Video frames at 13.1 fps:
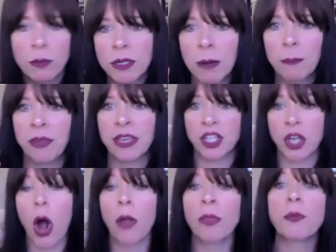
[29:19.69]
dumplings
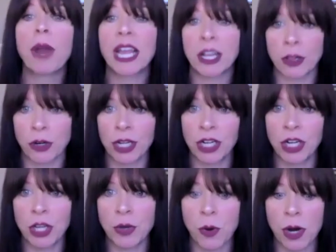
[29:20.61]
on the regular in
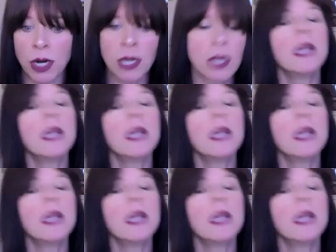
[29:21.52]
New York,